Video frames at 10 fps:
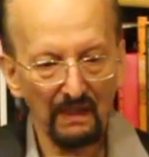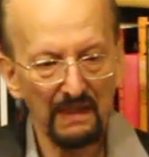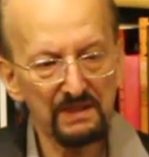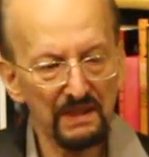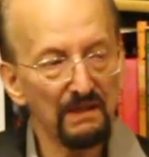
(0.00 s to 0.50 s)

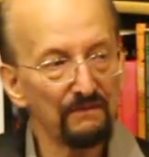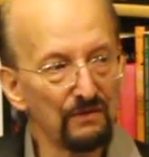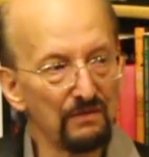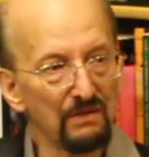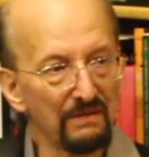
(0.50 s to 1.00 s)
he said if
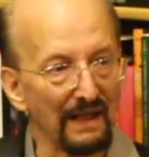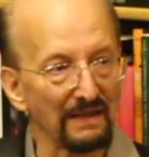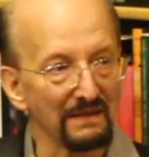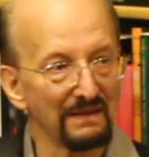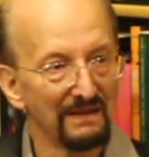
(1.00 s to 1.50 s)
you do
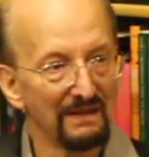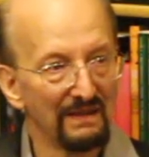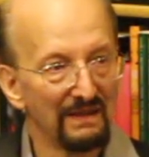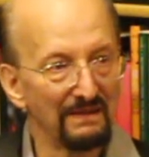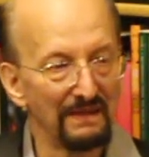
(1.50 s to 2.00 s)
that,
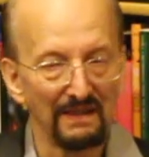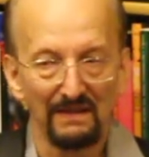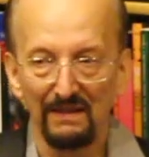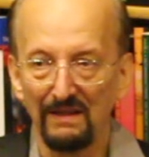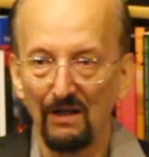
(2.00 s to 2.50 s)
then
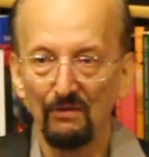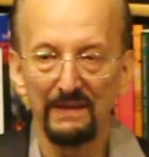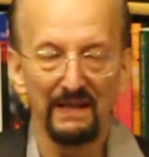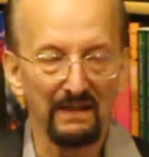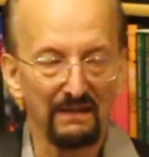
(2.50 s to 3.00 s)

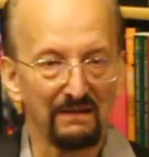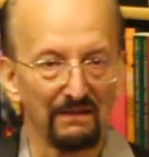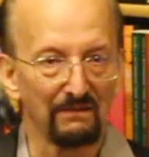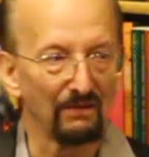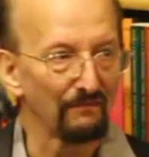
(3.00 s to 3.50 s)
nobody
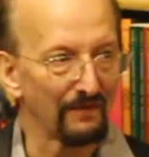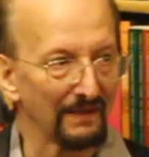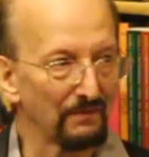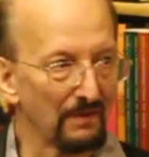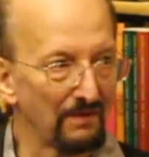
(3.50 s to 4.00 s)
can
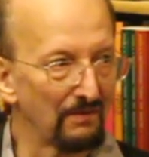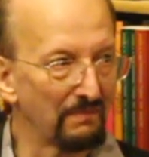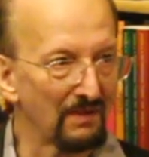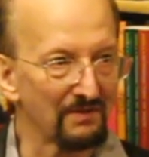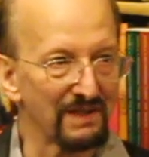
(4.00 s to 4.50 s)
conflict with you,
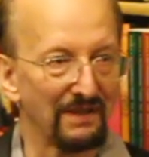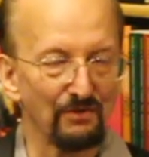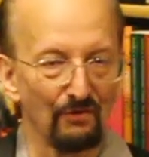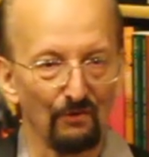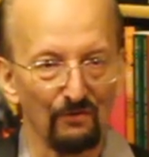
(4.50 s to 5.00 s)
because they
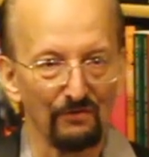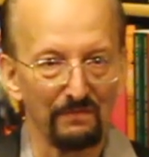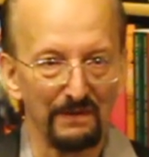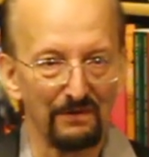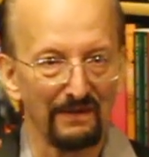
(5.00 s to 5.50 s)
should all
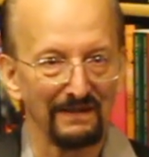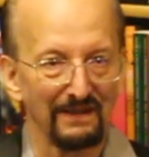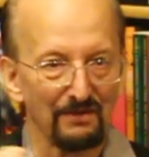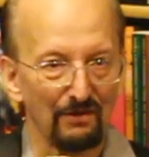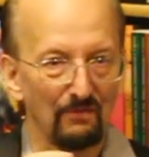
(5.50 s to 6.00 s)
be doing
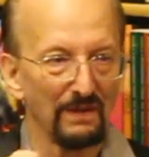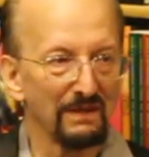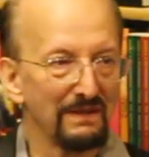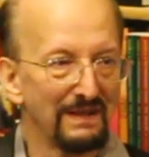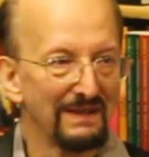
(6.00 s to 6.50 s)
their true will,